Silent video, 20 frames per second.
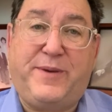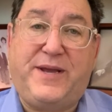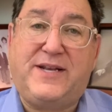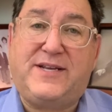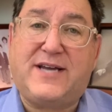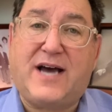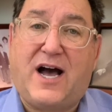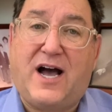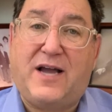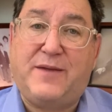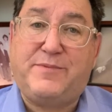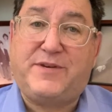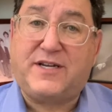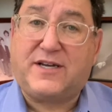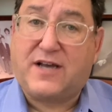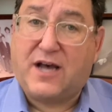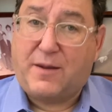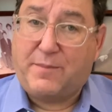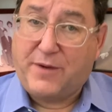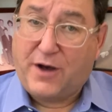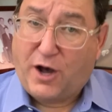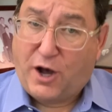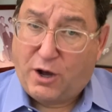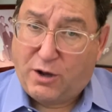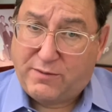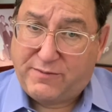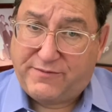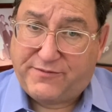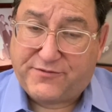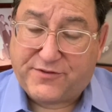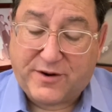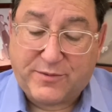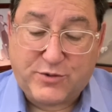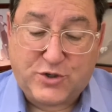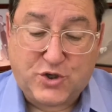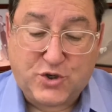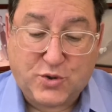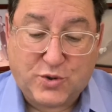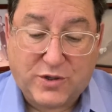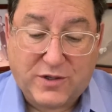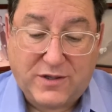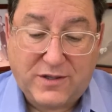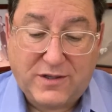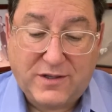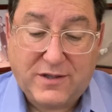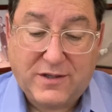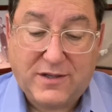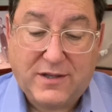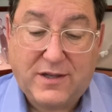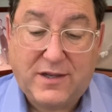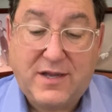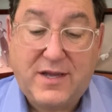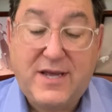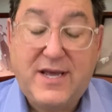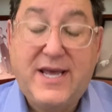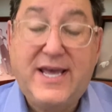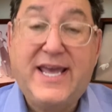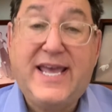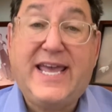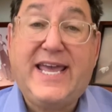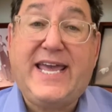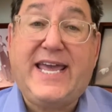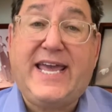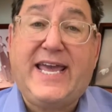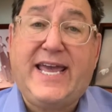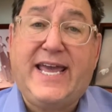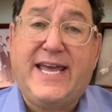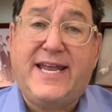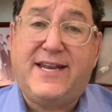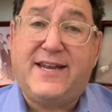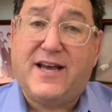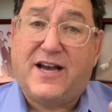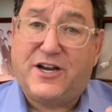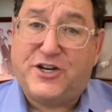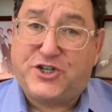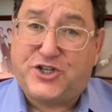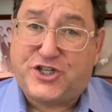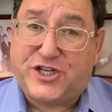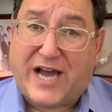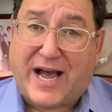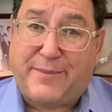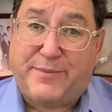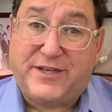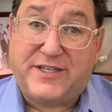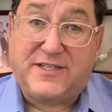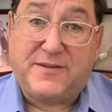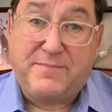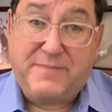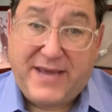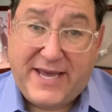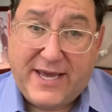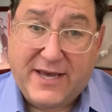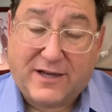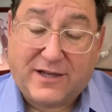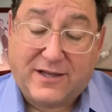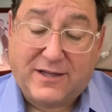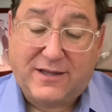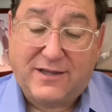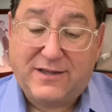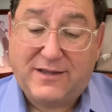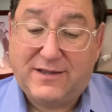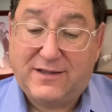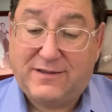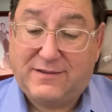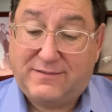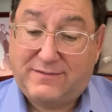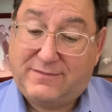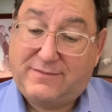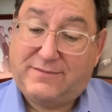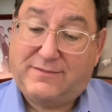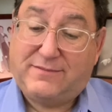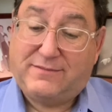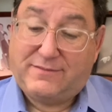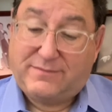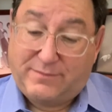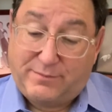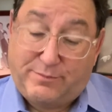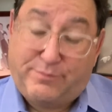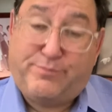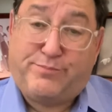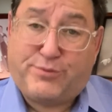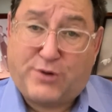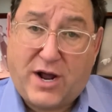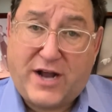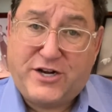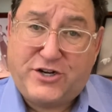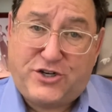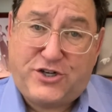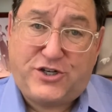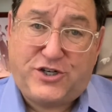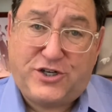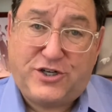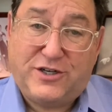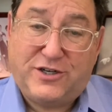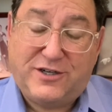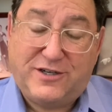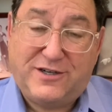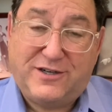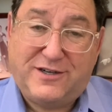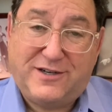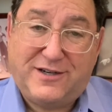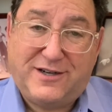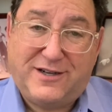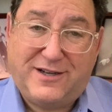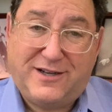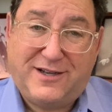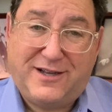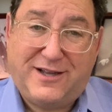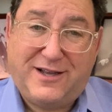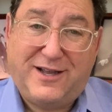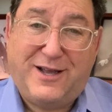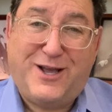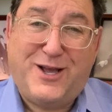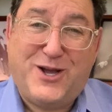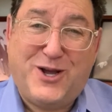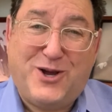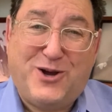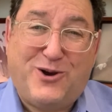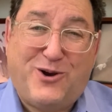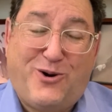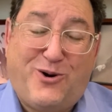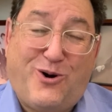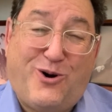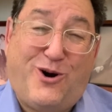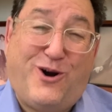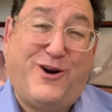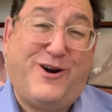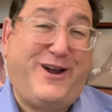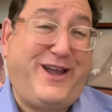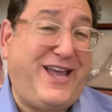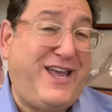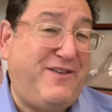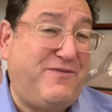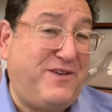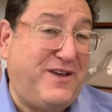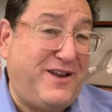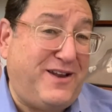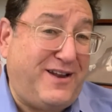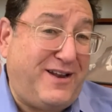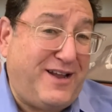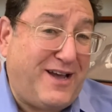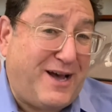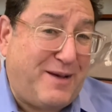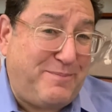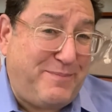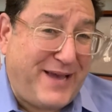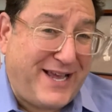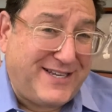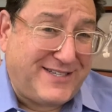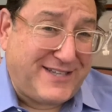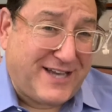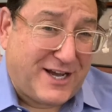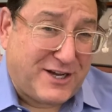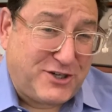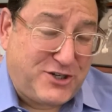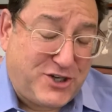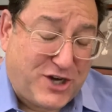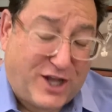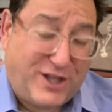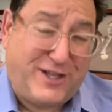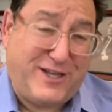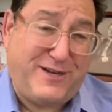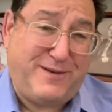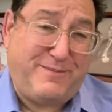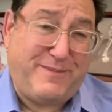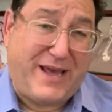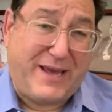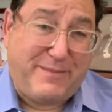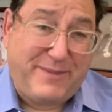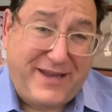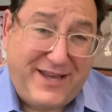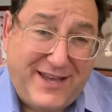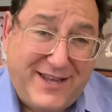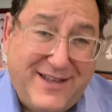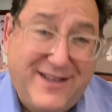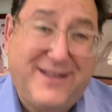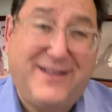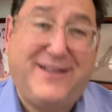be time to come home from shul, eat a Shabbos meal, brunch, or even a Pesach cholent maybe,